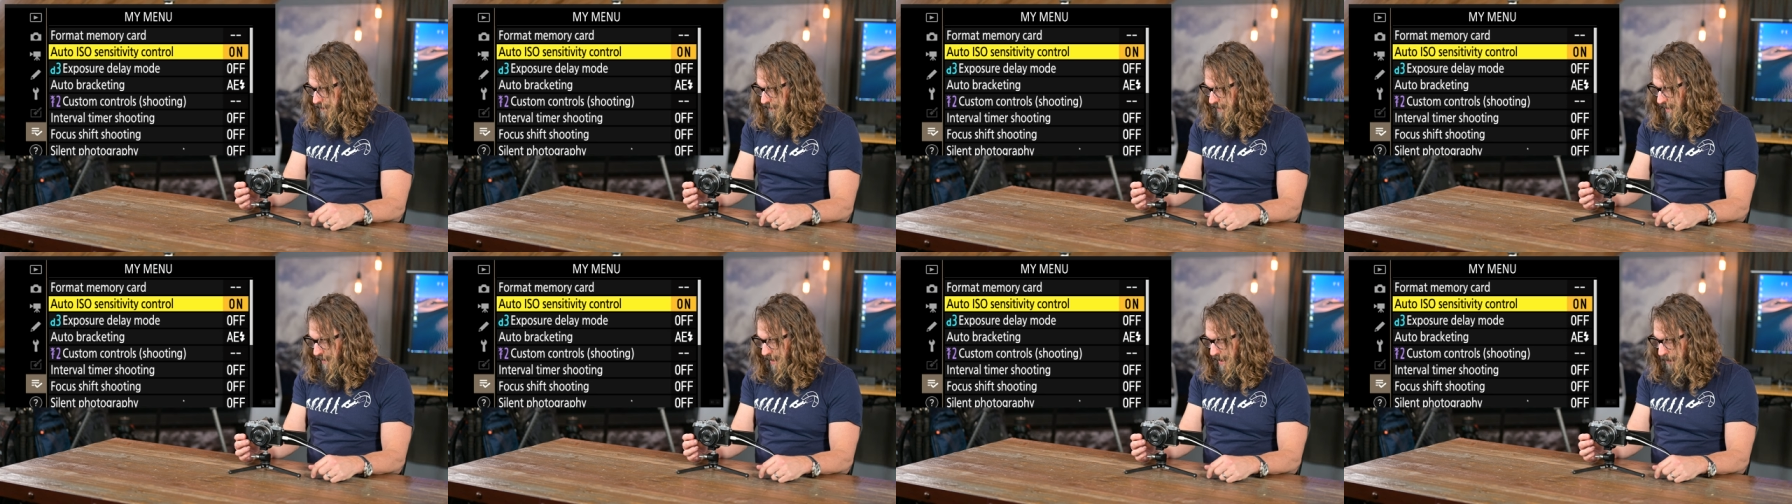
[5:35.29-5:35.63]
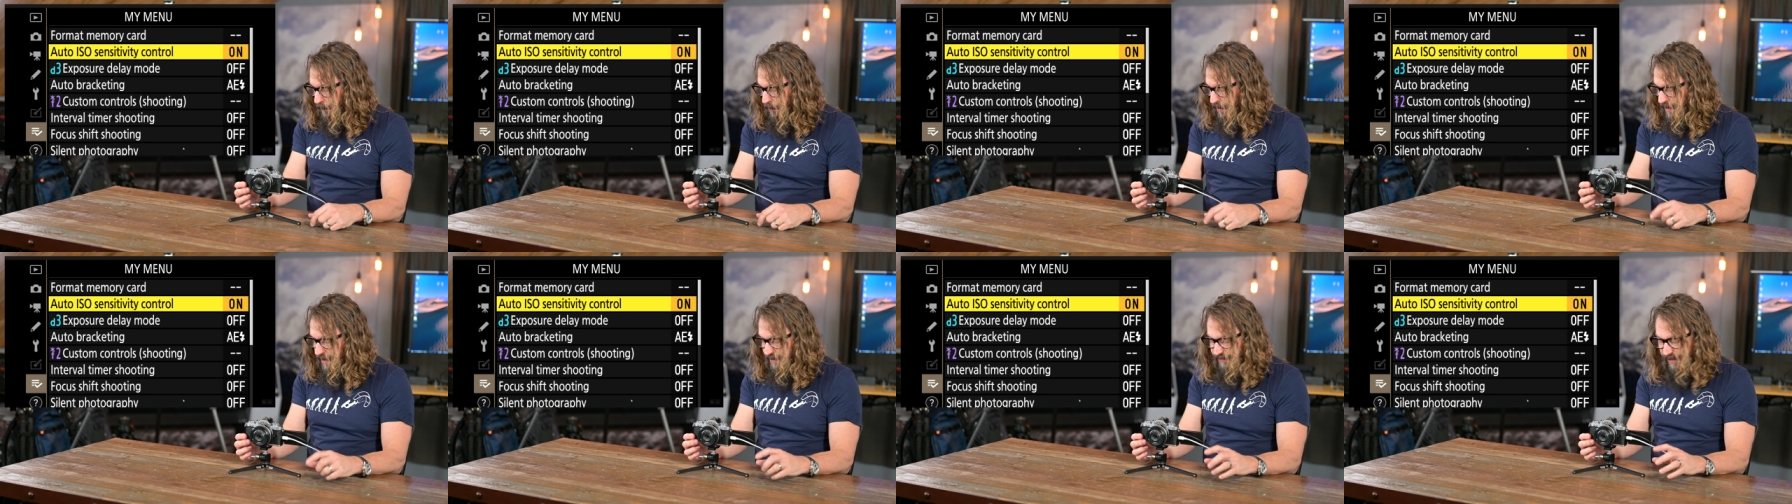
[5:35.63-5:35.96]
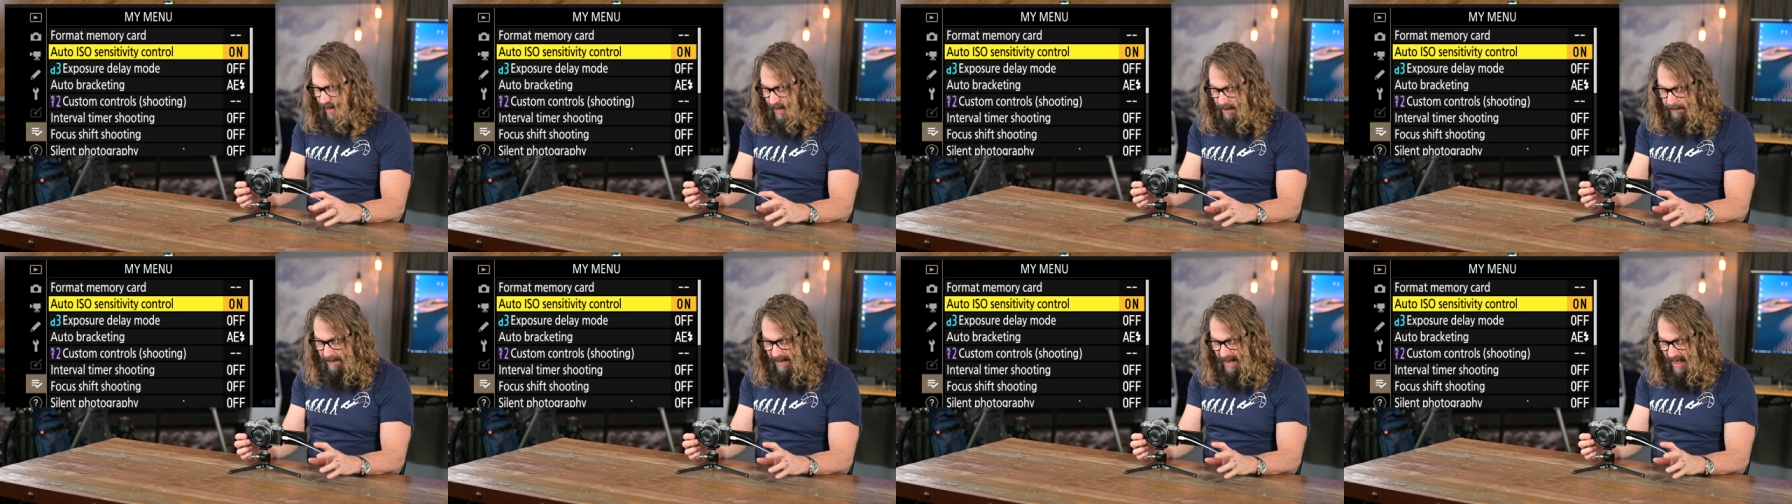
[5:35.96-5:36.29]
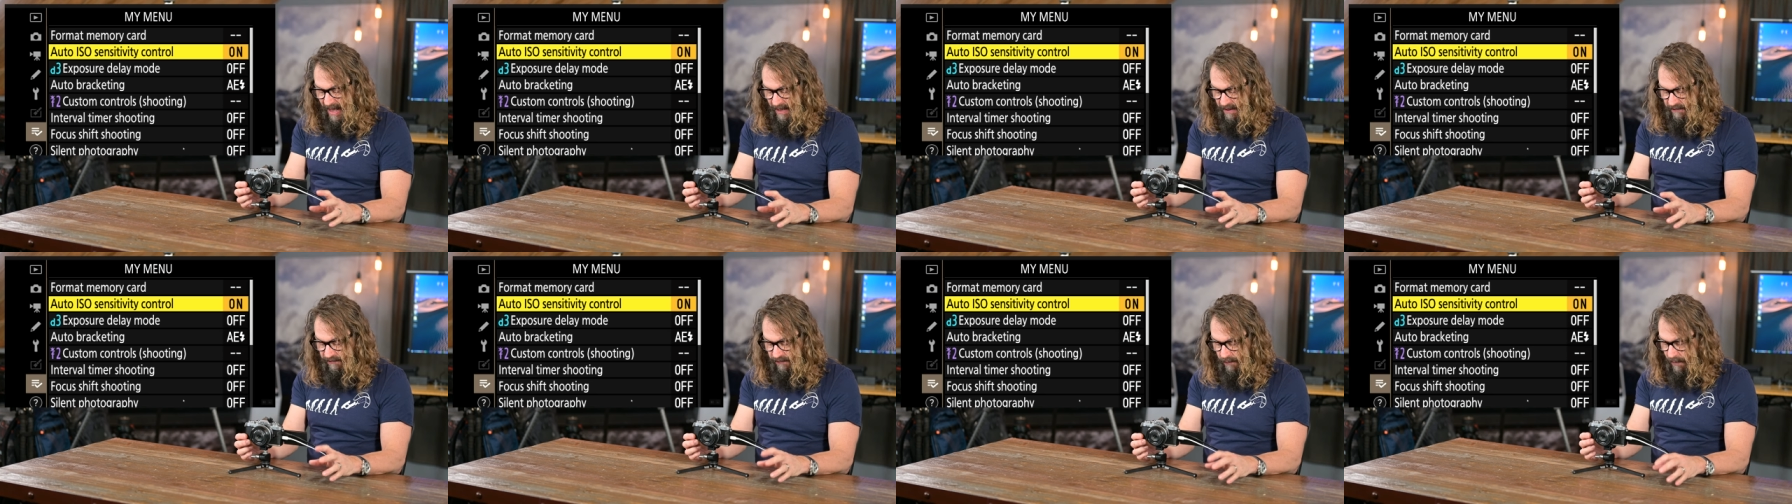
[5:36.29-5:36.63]
All right, we're going to talk about
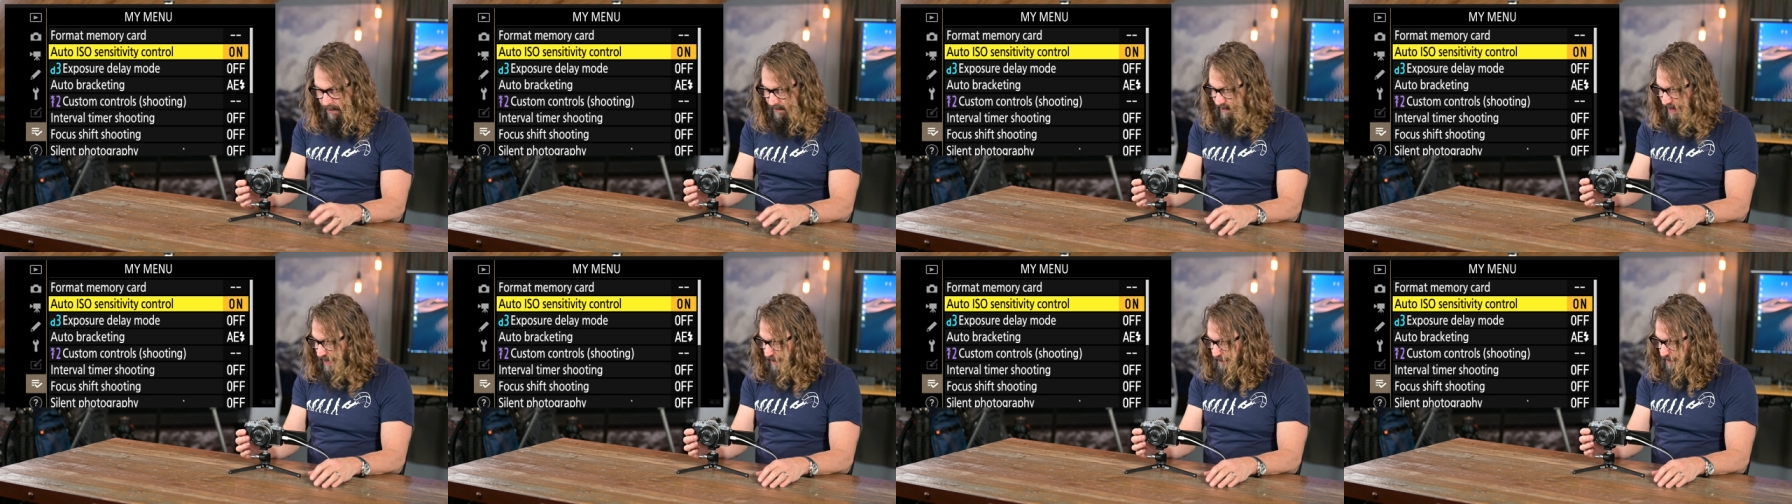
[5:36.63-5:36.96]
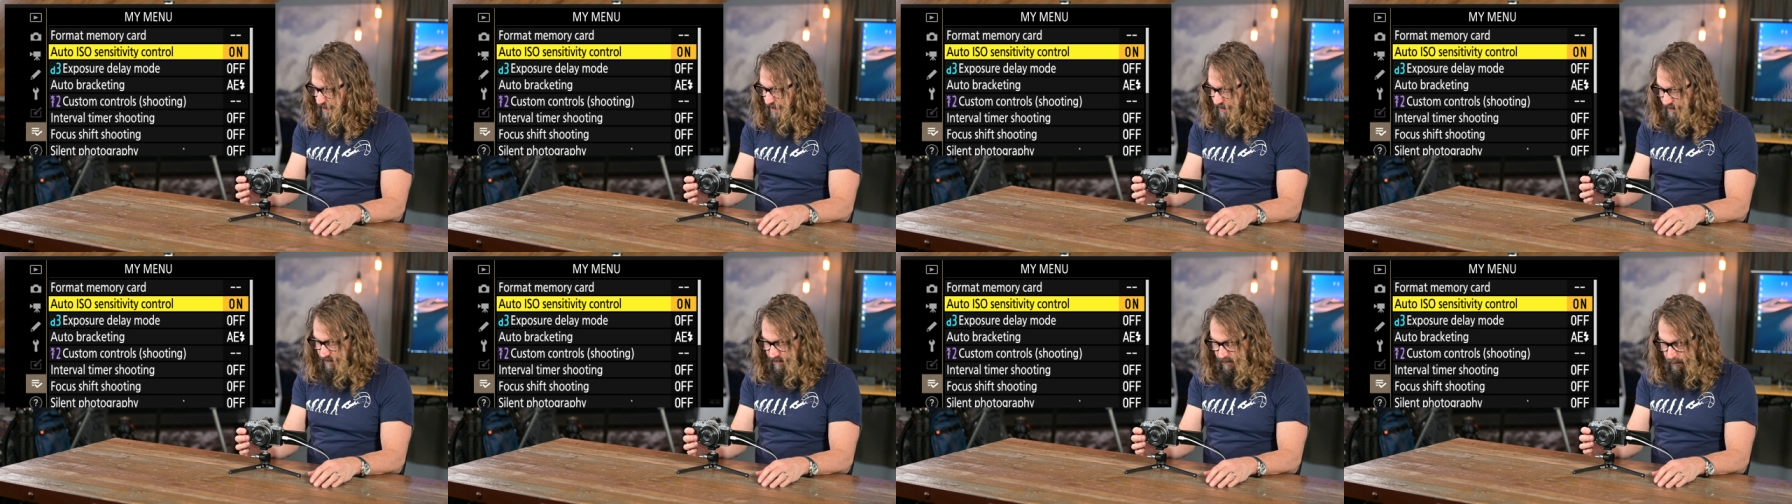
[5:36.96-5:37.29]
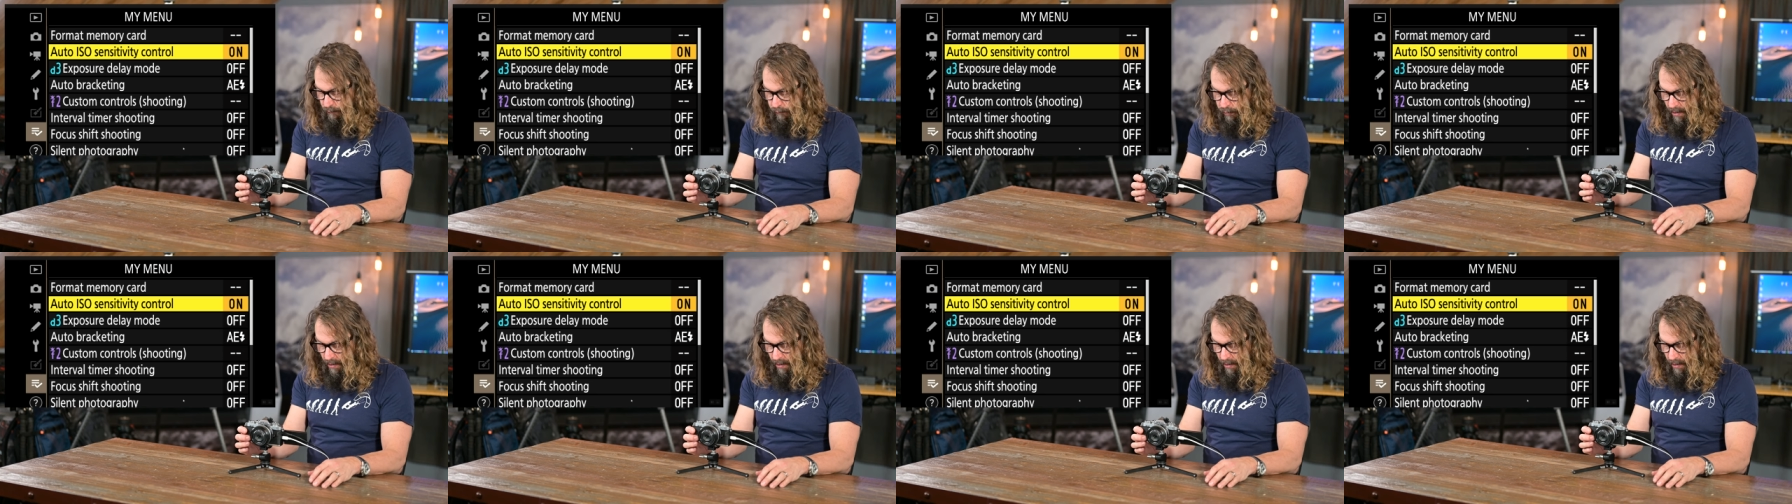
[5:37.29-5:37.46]
how to do all that. I'm going to